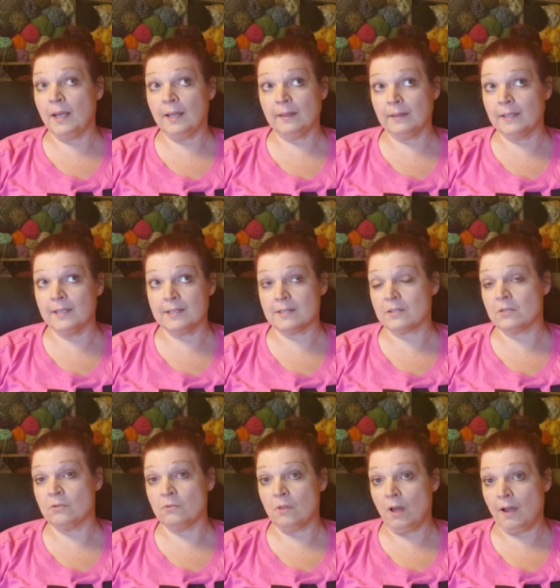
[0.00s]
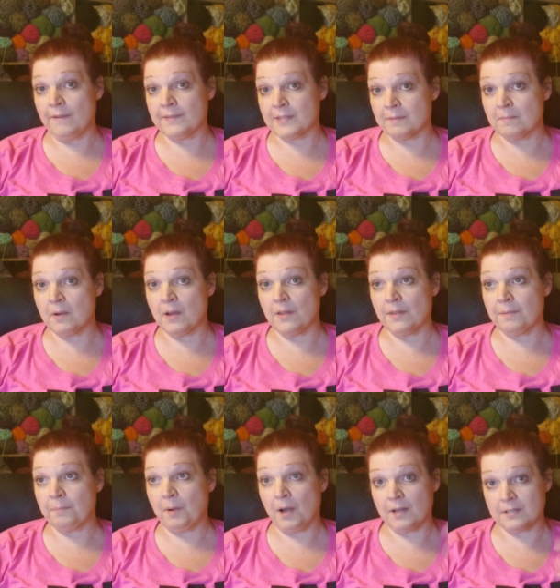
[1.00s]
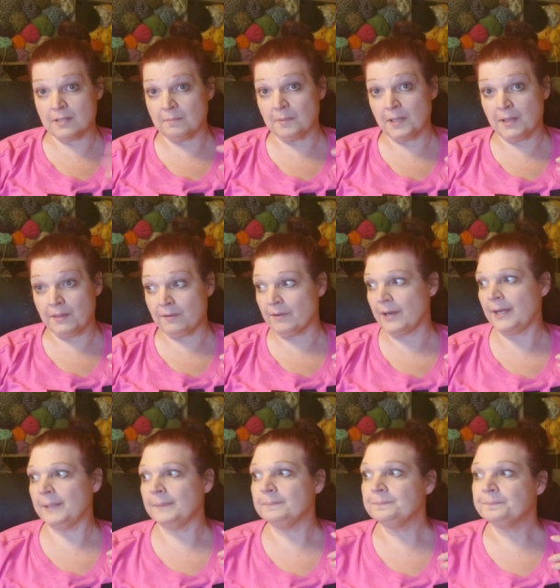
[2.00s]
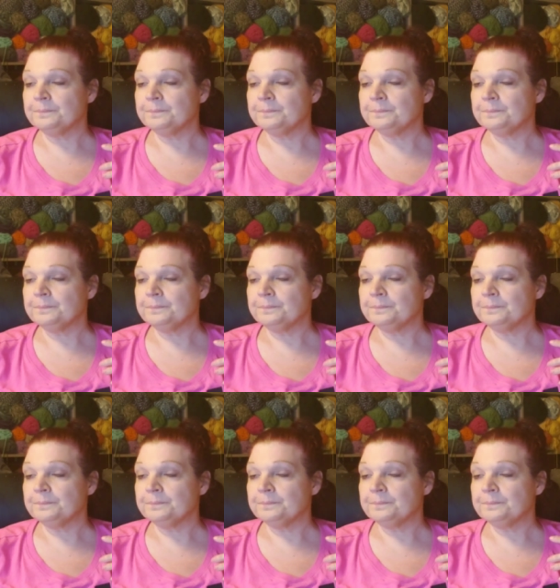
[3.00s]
at least two lives a month, possibly three.